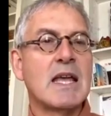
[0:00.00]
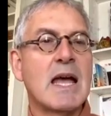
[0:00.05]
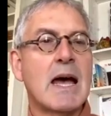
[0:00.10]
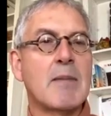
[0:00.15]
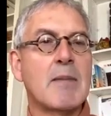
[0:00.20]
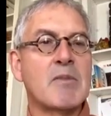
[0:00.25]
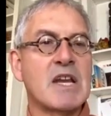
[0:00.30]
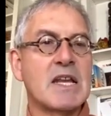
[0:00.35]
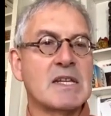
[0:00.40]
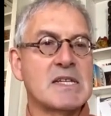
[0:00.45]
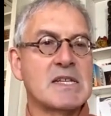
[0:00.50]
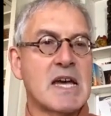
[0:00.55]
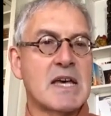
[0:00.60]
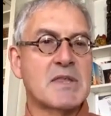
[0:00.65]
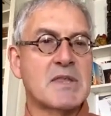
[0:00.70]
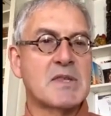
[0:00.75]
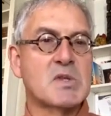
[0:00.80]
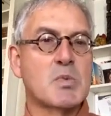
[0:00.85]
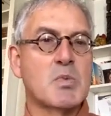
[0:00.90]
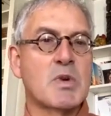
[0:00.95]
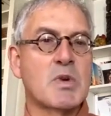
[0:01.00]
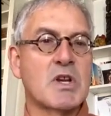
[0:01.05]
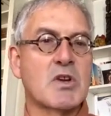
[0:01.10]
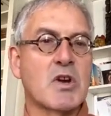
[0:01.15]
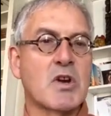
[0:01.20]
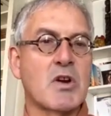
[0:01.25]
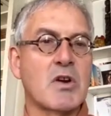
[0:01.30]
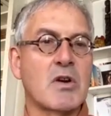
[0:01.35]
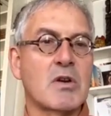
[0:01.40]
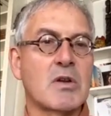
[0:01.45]
How many deaths would
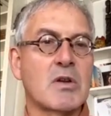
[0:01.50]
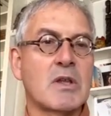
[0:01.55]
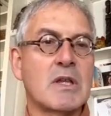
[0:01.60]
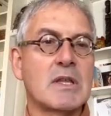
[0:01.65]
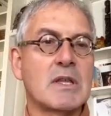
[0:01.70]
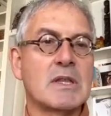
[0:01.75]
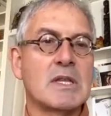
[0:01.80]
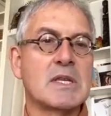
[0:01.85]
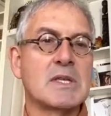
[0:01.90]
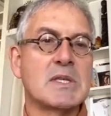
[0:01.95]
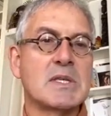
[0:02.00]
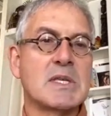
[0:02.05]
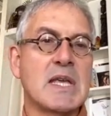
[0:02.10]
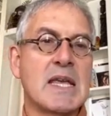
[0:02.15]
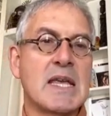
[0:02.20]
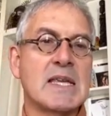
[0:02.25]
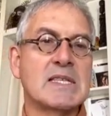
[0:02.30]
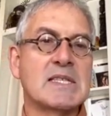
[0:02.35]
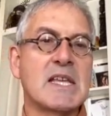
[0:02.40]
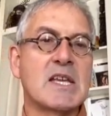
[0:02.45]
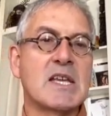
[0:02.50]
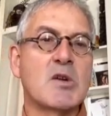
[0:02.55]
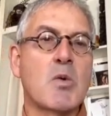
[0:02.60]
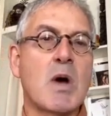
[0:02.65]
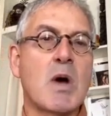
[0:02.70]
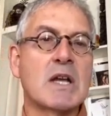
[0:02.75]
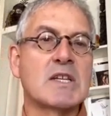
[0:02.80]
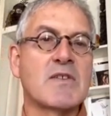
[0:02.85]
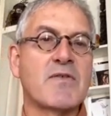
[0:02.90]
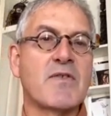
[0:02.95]
occur? This is easily
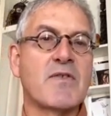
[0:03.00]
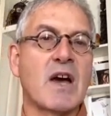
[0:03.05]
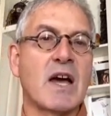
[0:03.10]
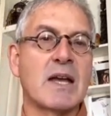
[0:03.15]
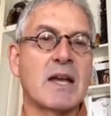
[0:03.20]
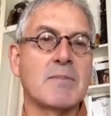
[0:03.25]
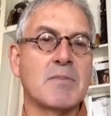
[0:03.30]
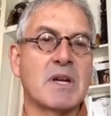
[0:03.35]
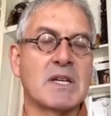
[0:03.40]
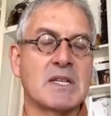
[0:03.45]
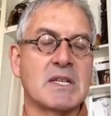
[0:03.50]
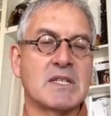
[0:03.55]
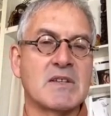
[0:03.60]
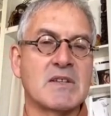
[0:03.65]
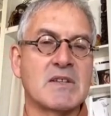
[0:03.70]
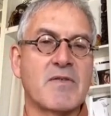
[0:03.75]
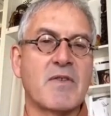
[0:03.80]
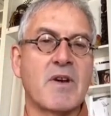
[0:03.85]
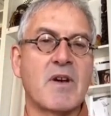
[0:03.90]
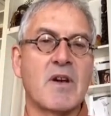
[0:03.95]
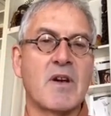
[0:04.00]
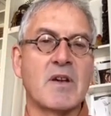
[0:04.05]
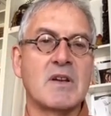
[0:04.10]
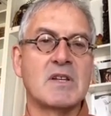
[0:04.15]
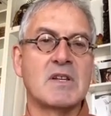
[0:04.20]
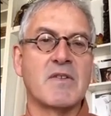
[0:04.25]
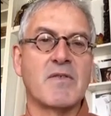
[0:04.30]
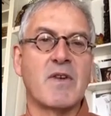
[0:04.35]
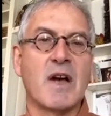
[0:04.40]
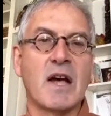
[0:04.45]
quantified, but it
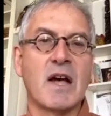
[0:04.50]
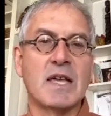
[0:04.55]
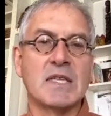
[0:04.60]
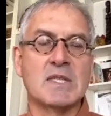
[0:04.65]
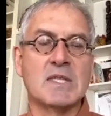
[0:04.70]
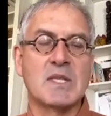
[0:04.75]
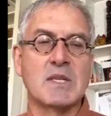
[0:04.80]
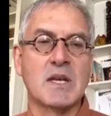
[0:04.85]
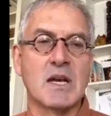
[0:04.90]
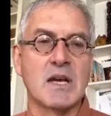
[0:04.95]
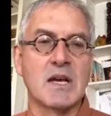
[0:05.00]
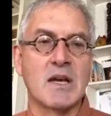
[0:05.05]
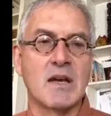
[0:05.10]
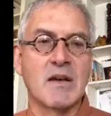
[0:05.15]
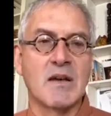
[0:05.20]
defies